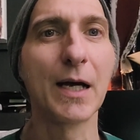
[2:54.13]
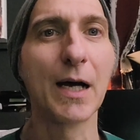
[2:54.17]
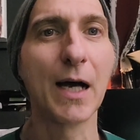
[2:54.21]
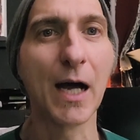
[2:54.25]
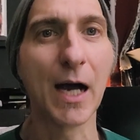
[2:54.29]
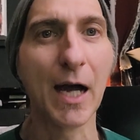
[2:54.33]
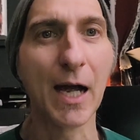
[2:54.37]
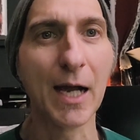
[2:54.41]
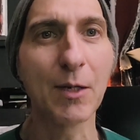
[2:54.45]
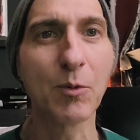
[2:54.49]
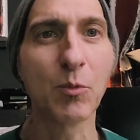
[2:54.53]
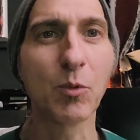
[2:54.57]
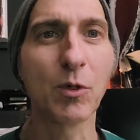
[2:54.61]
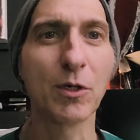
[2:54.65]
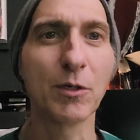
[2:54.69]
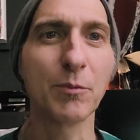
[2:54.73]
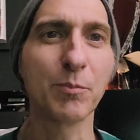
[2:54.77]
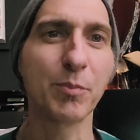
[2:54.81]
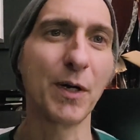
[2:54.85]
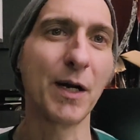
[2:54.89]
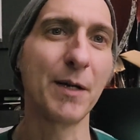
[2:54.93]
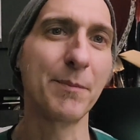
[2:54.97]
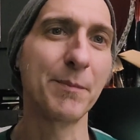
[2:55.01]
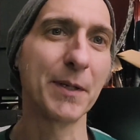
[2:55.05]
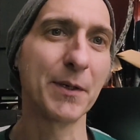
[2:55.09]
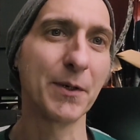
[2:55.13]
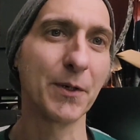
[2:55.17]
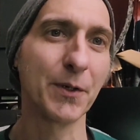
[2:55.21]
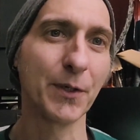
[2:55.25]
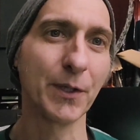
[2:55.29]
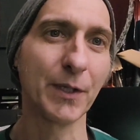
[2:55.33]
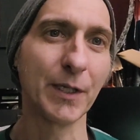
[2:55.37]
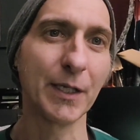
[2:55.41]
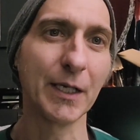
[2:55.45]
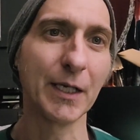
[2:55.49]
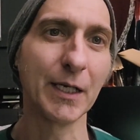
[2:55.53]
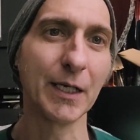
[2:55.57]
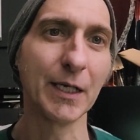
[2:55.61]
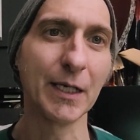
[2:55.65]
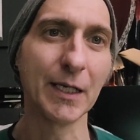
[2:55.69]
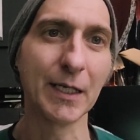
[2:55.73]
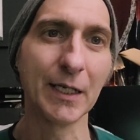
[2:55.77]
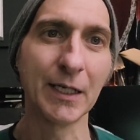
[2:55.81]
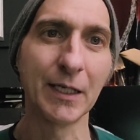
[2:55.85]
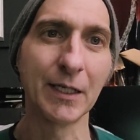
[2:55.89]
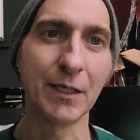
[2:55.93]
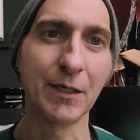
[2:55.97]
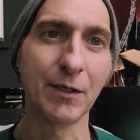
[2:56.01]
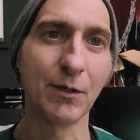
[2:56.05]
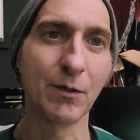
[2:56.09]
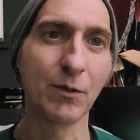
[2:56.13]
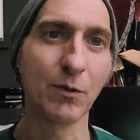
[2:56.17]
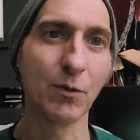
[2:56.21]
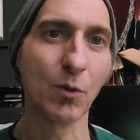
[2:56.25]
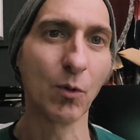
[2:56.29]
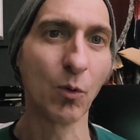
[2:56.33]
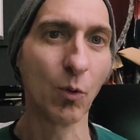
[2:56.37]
I work primarily in